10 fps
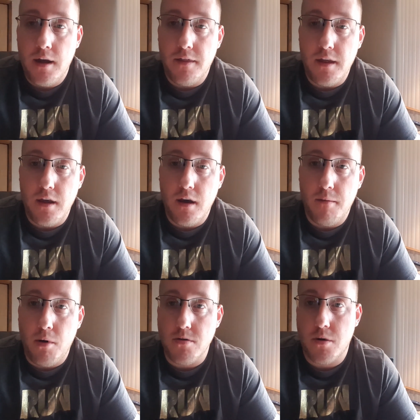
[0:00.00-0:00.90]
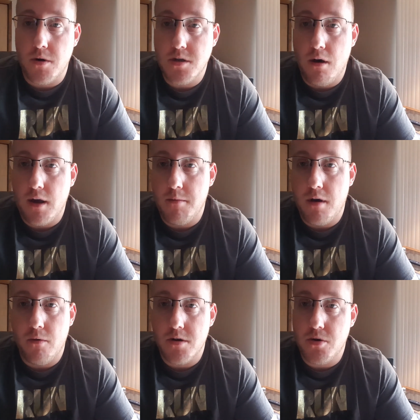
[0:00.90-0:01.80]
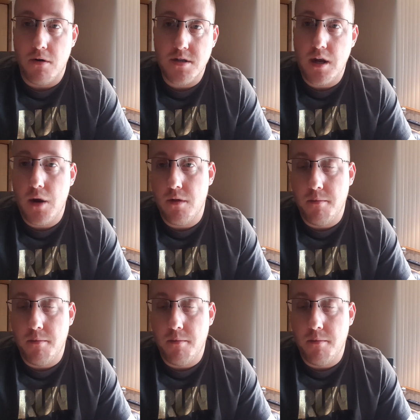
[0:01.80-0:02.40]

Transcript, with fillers: the uh, poster we're talking about, where Jordan's standing with